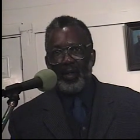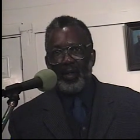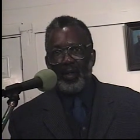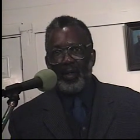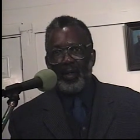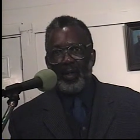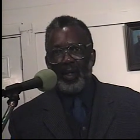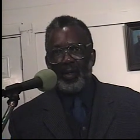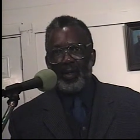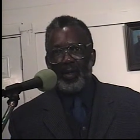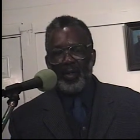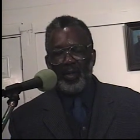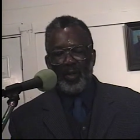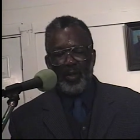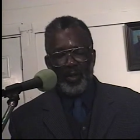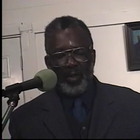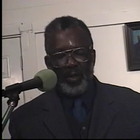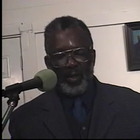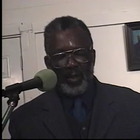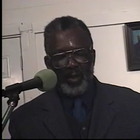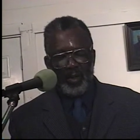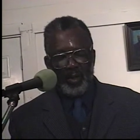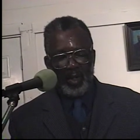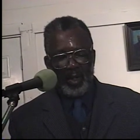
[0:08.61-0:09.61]
Let's go
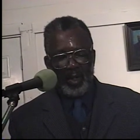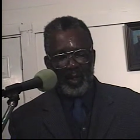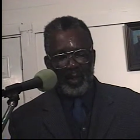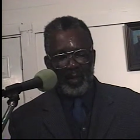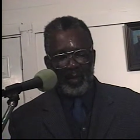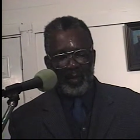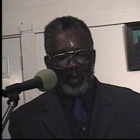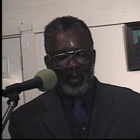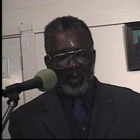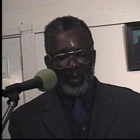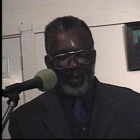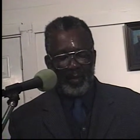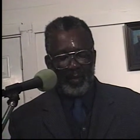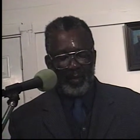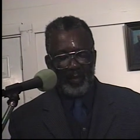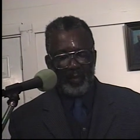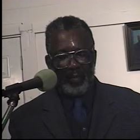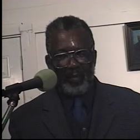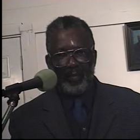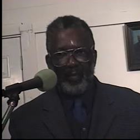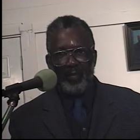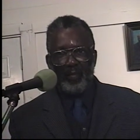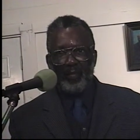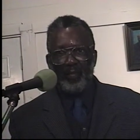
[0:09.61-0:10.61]
to St. Luke,
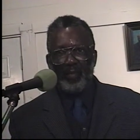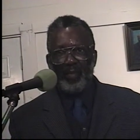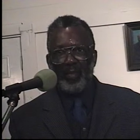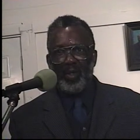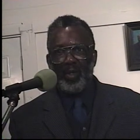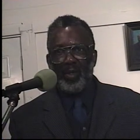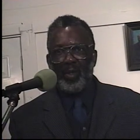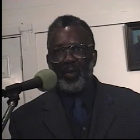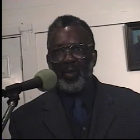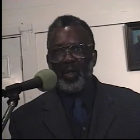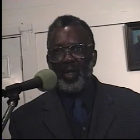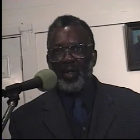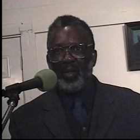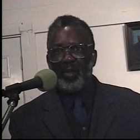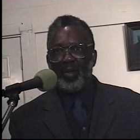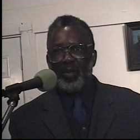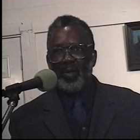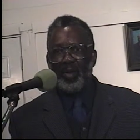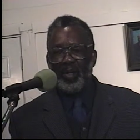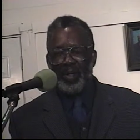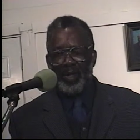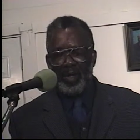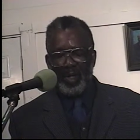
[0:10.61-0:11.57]
the 23rd